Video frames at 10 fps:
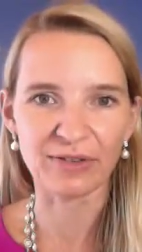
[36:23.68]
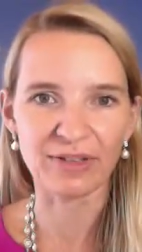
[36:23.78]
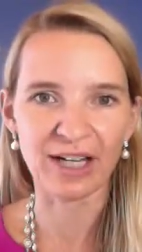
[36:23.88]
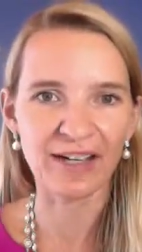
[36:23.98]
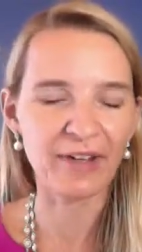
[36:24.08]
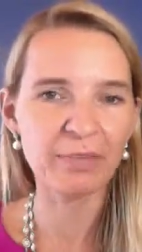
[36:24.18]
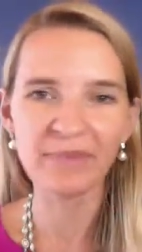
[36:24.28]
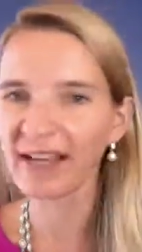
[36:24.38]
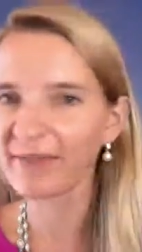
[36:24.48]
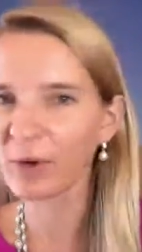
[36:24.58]
I have, I've
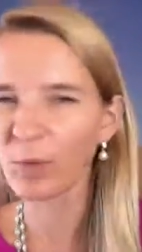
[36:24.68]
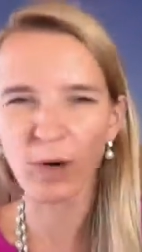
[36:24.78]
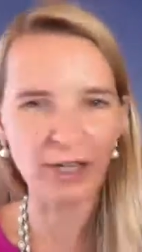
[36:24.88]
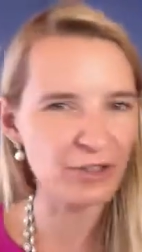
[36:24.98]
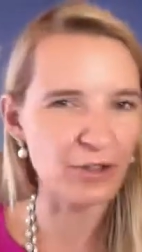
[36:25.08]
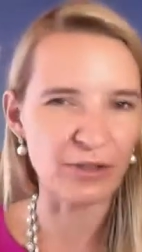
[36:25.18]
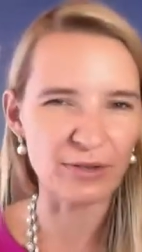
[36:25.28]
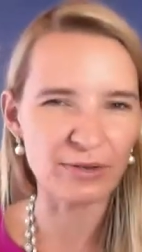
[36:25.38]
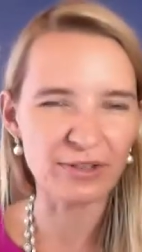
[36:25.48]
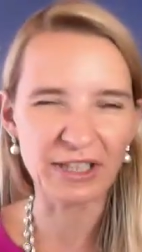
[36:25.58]
never wonder,
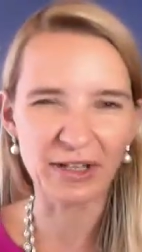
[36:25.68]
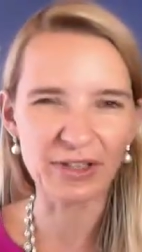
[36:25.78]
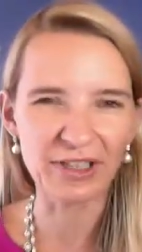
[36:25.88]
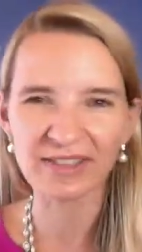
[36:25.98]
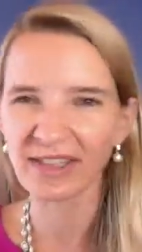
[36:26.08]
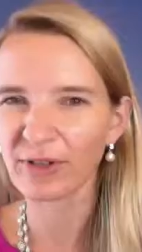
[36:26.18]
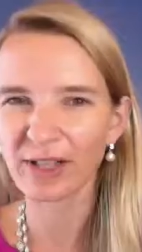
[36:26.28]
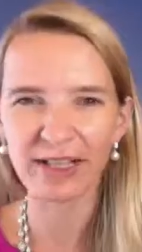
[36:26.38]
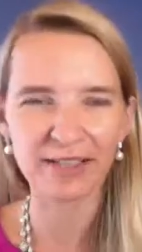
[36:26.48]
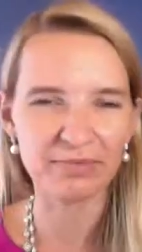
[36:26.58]
you know, there's never
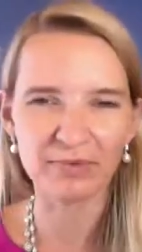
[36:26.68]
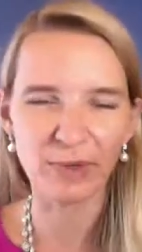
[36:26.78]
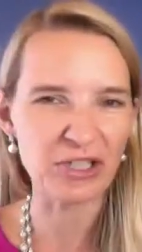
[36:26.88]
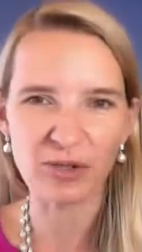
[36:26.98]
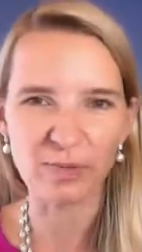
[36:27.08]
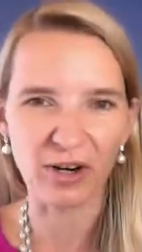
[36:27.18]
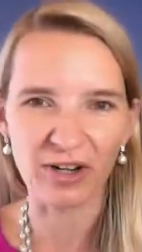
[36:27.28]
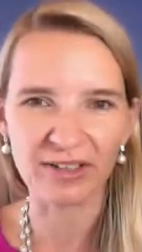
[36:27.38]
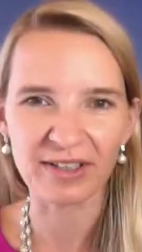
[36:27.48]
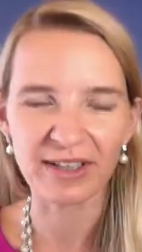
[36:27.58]
like question mark,
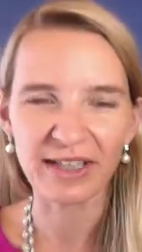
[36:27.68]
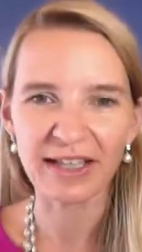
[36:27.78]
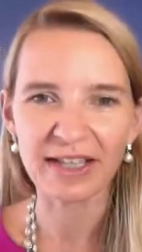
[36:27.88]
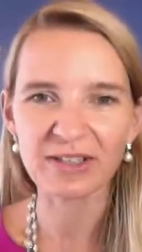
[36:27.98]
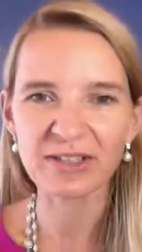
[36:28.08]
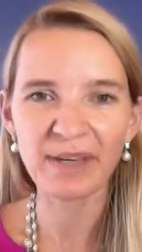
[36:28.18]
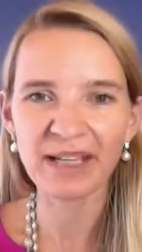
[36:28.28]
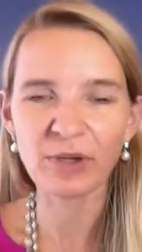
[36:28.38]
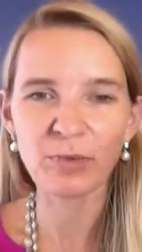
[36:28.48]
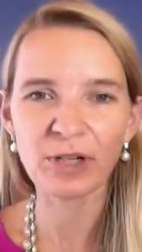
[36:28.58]
because men
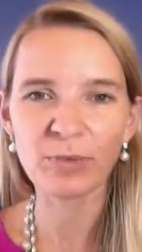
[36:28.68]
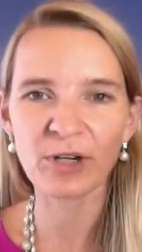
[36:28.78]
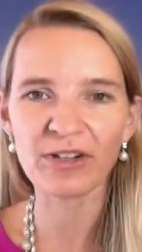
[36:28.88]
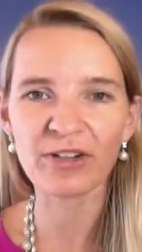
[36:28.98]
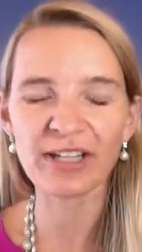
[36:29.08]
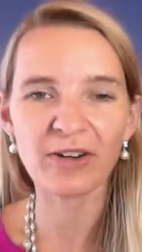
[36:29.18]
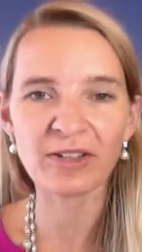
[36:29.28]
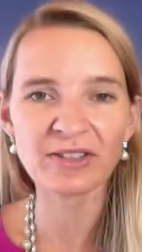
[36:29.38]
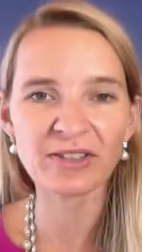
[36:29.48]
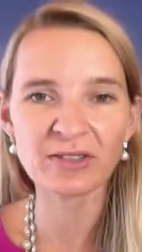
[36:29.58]
don't want to wonder. And
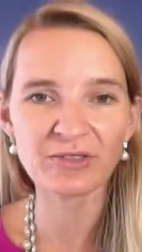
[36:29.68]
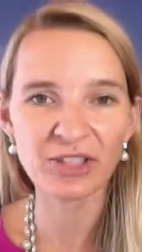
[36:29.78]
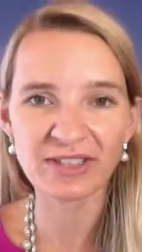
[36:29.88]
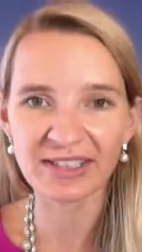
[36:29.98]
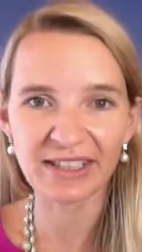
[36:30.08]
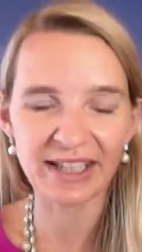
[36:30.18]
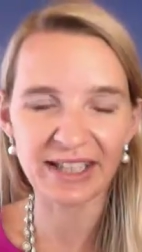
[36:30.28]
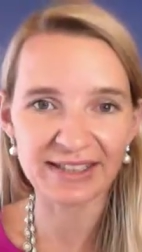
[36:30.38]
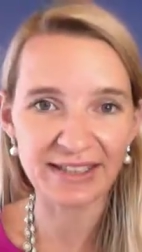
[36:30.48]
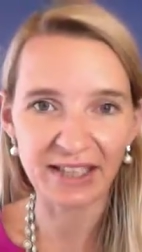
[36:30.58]
also just see it
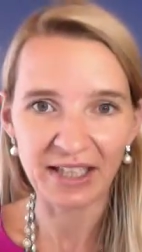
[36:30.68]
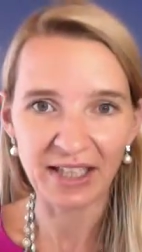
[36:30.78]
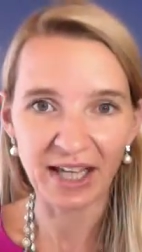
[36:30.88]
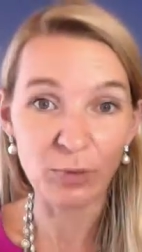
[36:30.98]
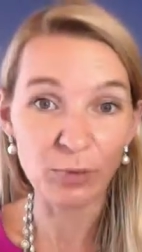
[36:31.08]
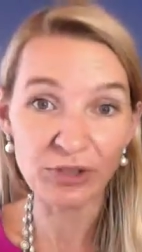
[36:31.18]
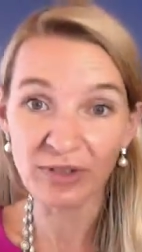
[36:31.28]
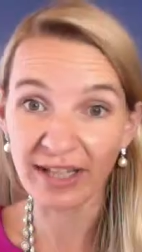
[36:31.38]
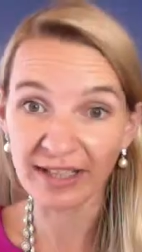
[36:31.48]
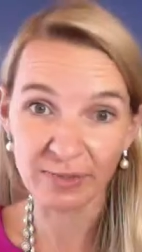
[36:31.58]
as, how would you
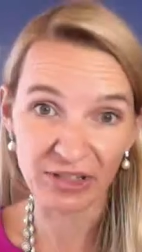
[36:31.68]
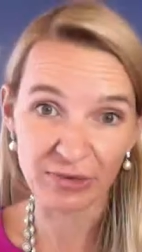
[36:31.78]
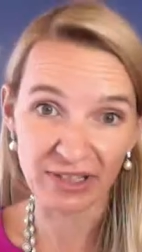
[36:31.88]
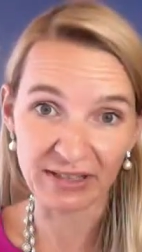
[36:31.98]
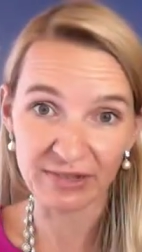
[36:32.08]
like to be treated?